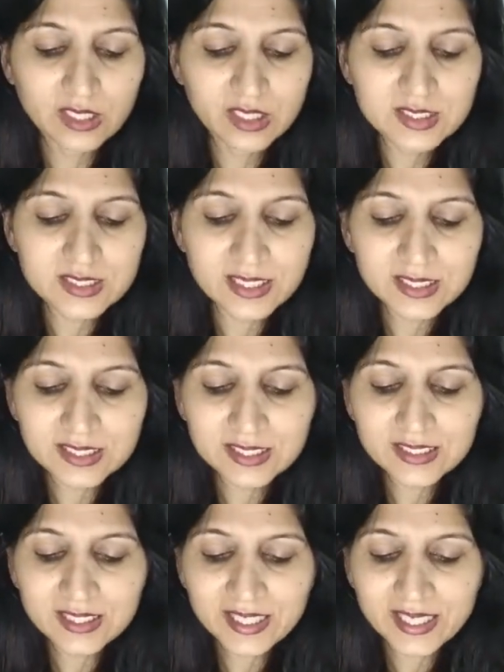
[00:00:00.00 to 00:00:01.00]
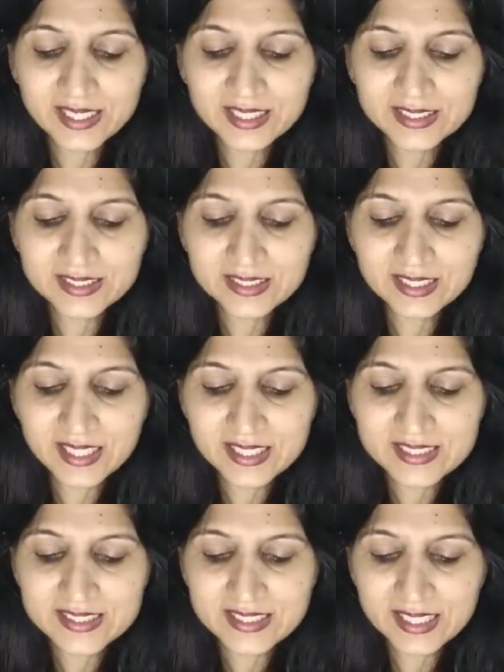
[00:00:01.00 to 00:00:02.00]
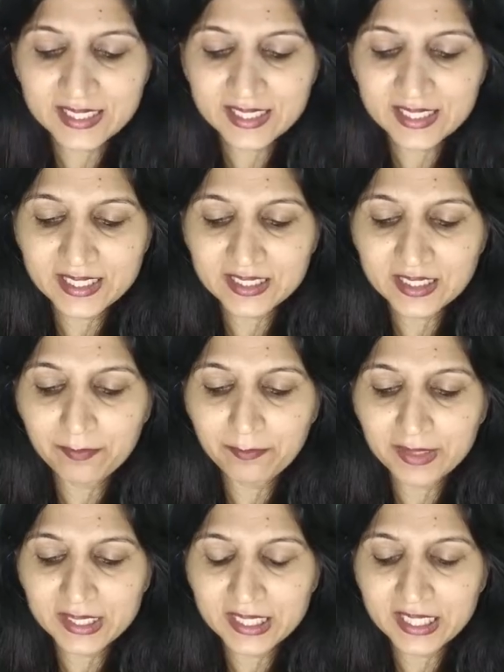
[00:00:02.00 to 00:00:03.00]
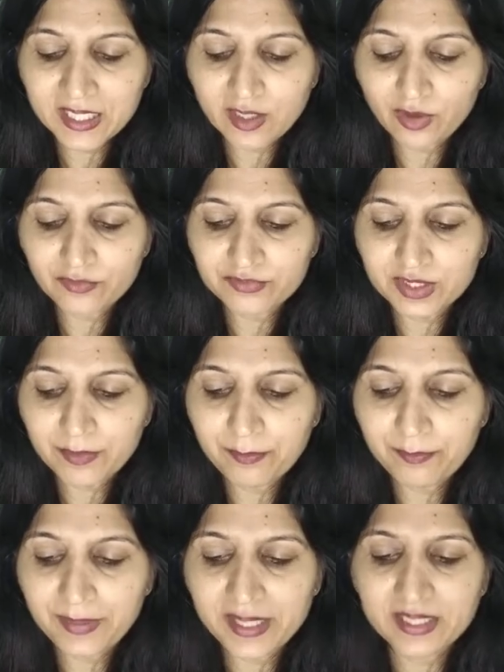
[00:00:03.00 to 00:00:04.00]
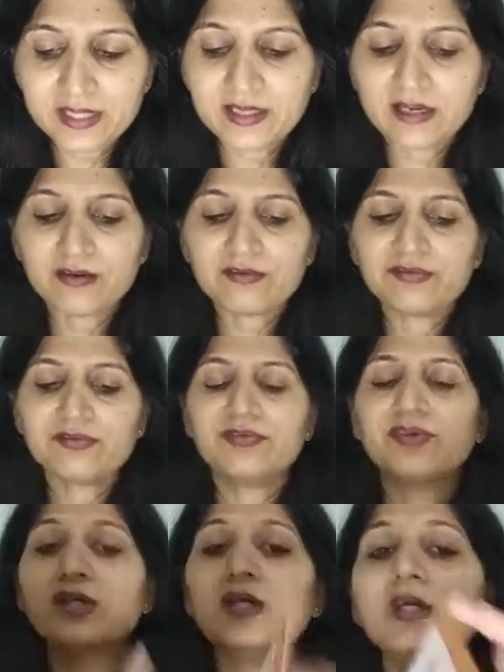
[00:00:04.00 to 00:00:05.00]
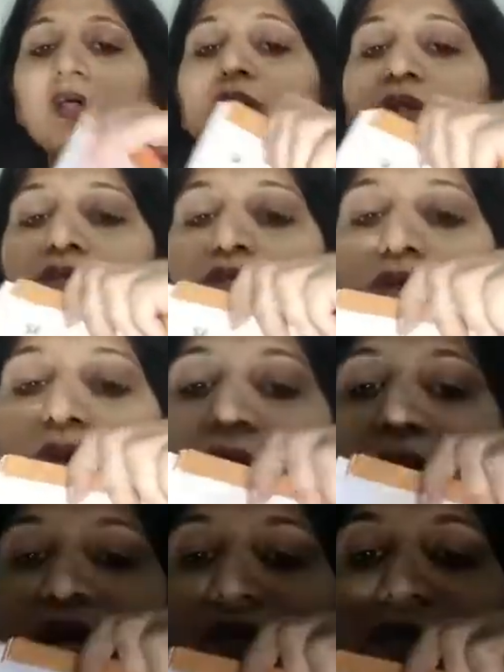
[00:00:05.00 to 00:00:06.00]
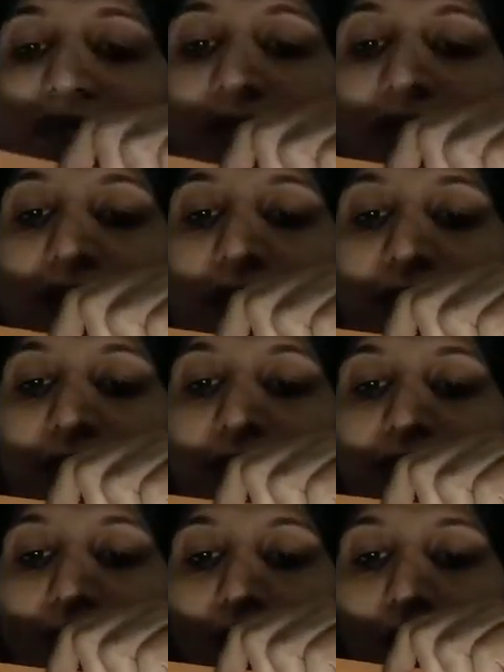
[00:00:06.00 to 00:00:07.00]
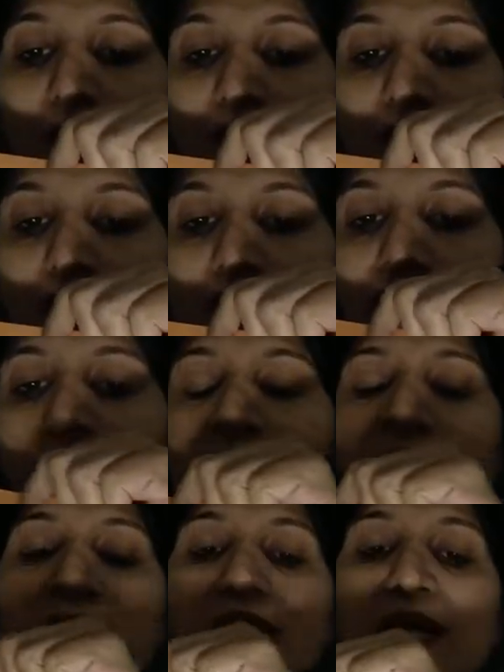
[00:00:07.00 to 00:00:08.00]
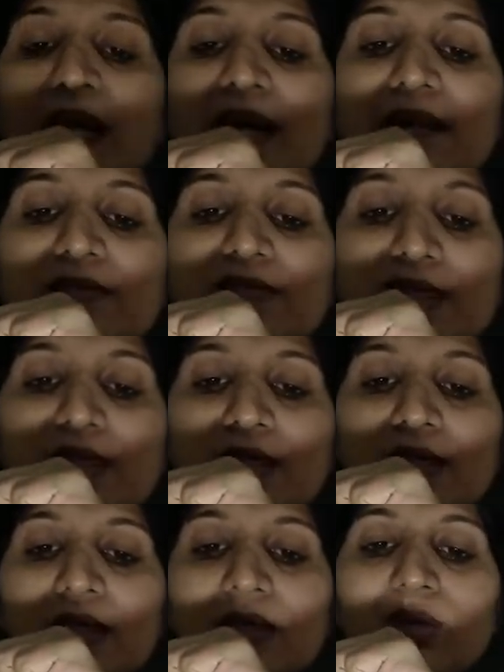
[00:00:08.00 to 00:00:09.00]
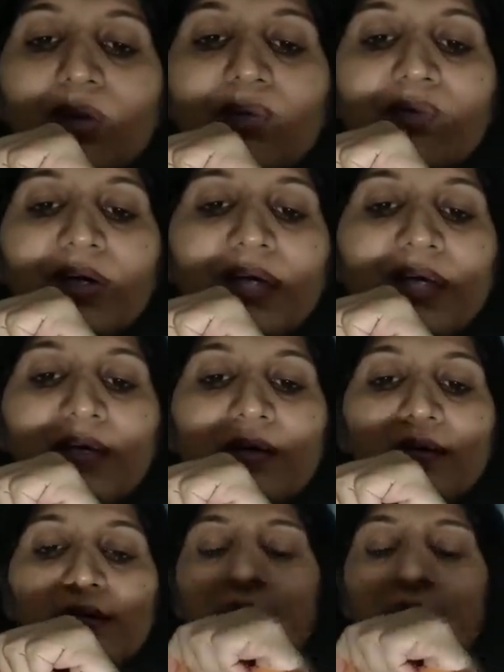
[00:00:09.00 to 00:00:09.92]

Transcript: Circle the character and setting in the beginning of the paragraph. So I have circled dog and I have circled over here.